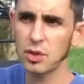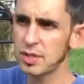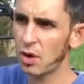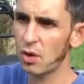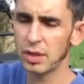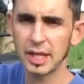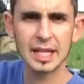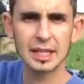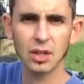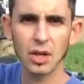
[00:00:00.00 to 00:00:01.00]
use it on an
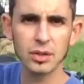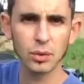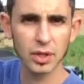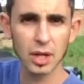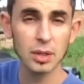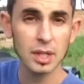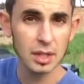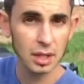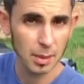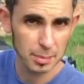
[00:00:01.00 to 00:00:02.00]
incline, although
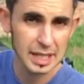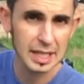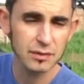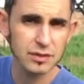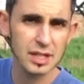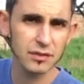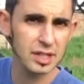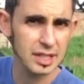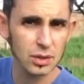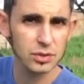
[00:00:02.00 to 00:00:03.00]
I believe Tiff
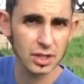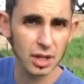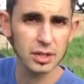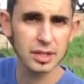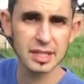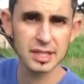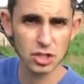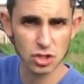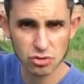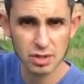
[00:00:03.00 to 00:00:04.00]
Nadell's garden is
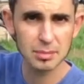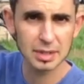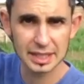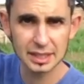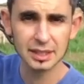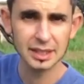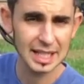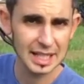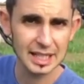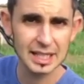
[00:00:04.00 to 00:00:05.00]
extremely
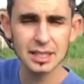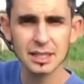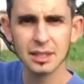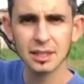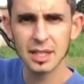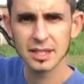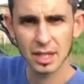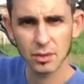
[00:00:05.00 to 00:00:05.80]
hilly. Isn't